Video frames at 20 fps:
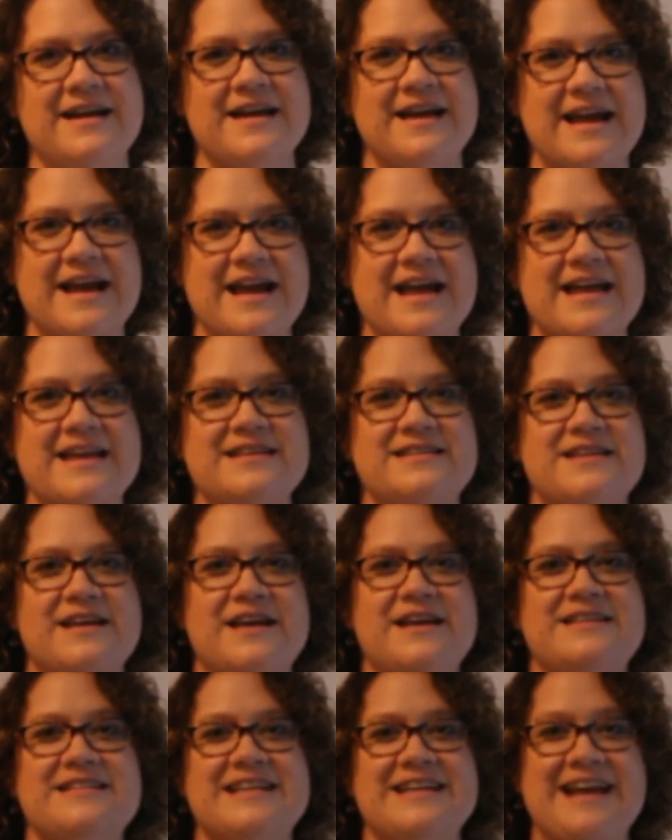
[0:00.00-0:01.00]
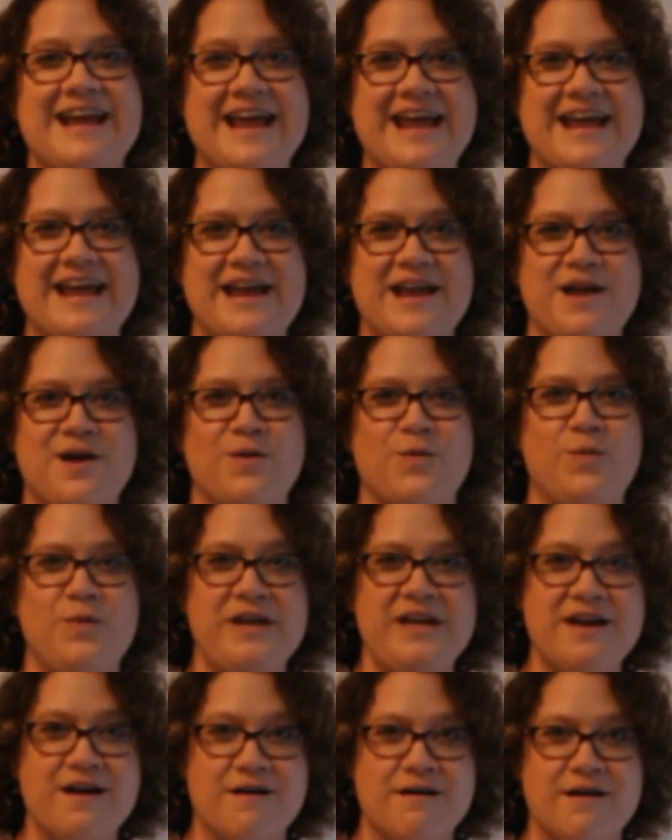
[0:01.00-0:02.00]
And today
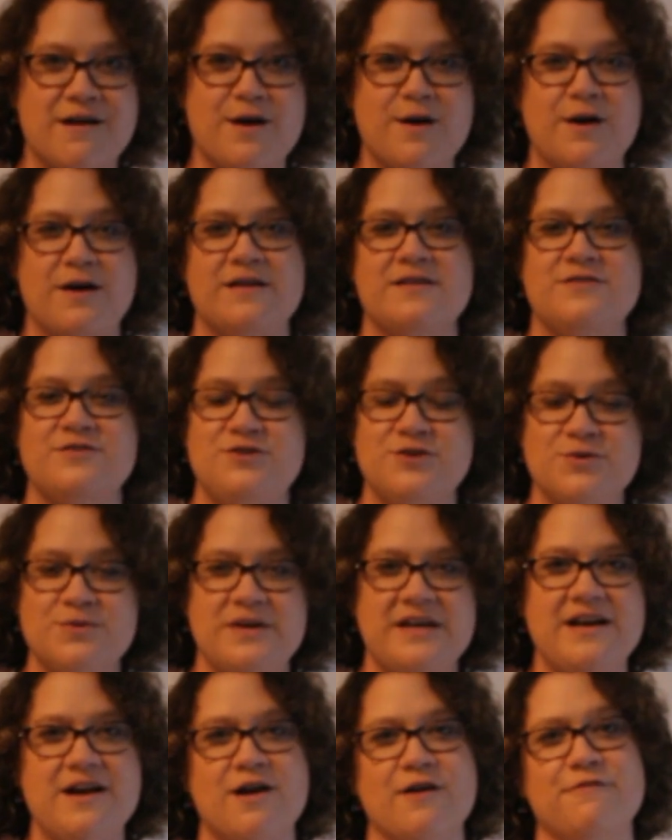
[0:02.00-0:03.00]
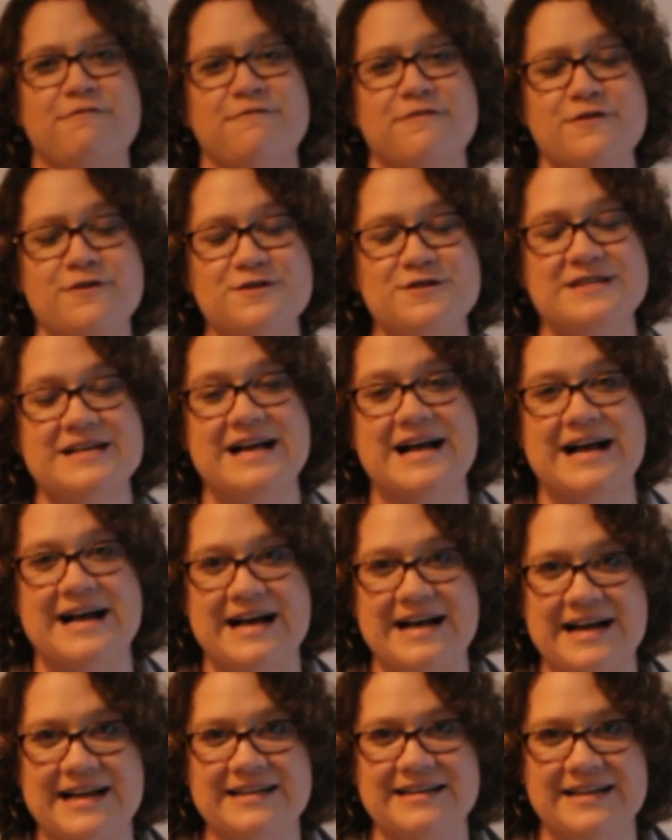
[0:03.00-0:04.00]
we are doing our first
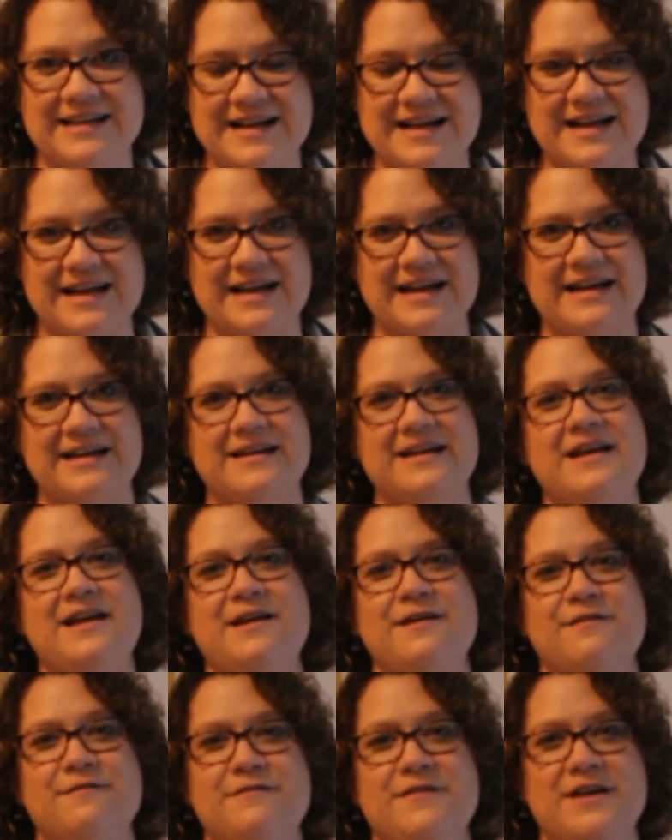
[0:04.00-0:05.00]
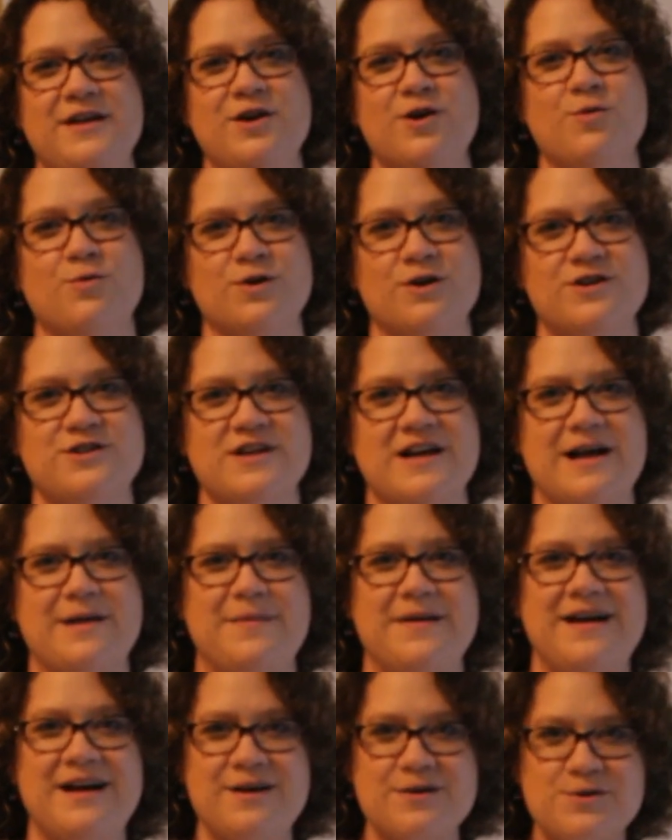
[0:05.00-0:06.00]
online video workshop.
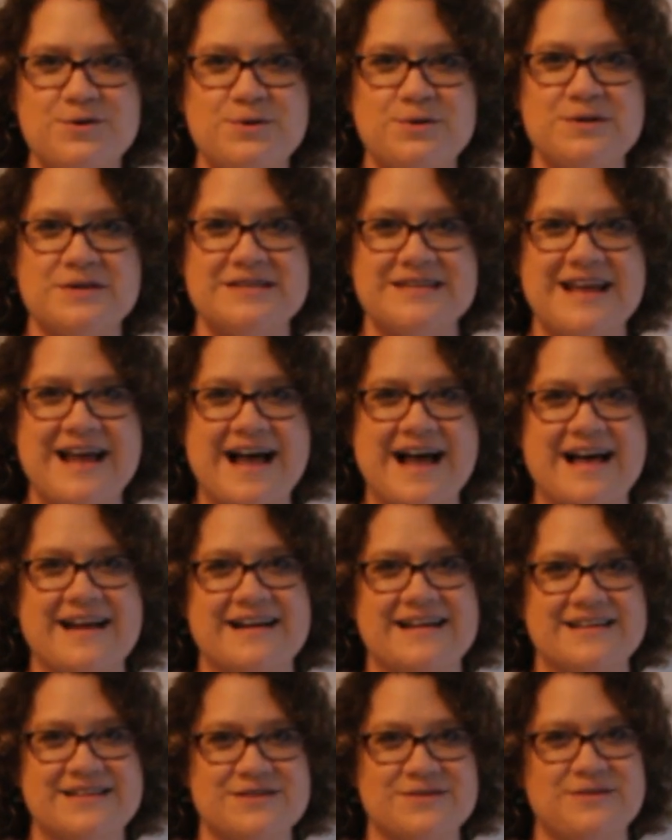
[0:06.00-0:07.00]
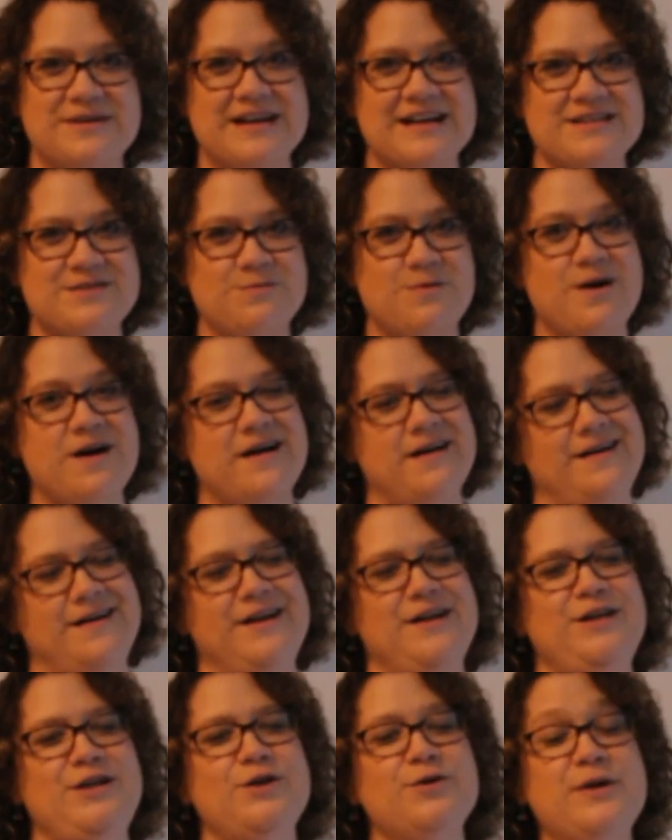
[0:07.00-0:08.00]
How cool is that? And so guess what?
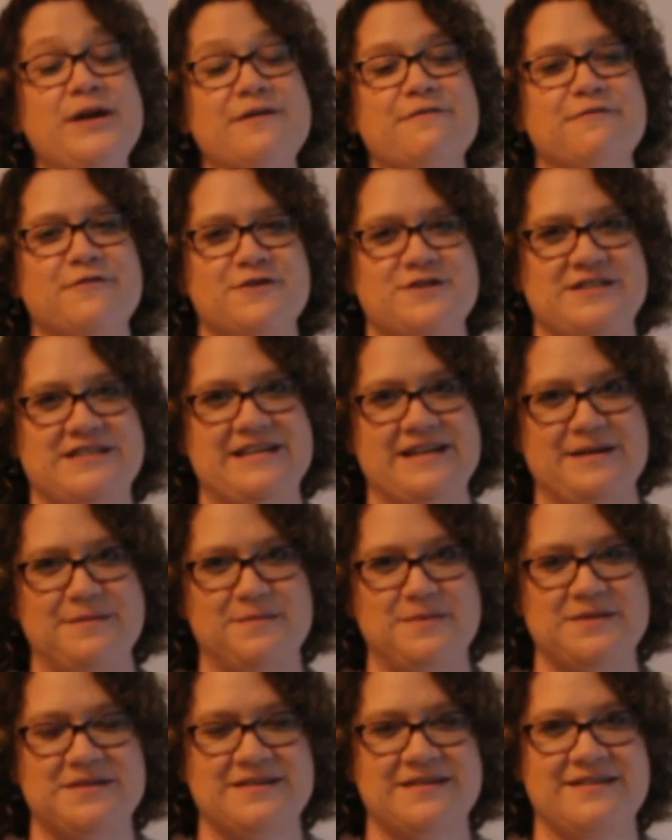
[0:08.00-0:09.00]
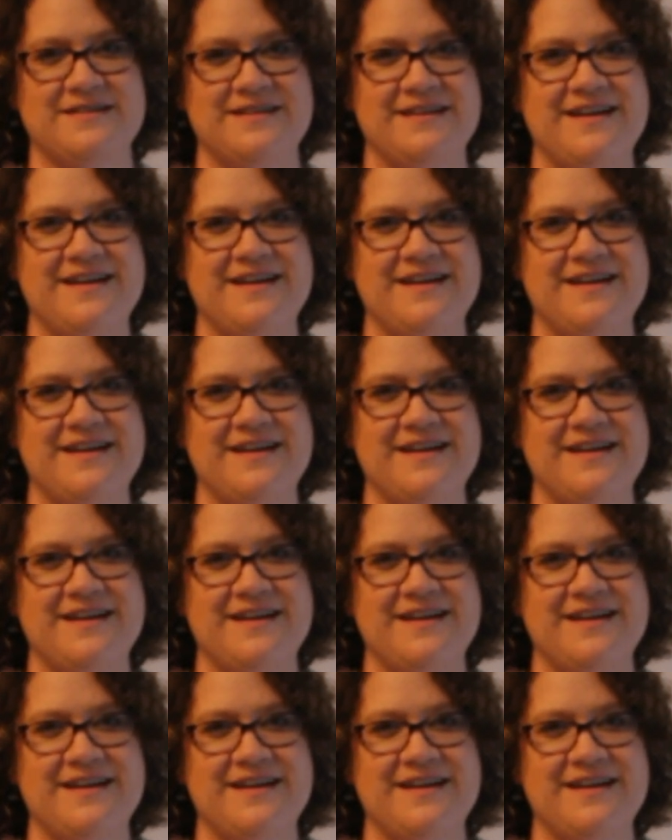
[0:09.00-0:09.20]
You get first dibs.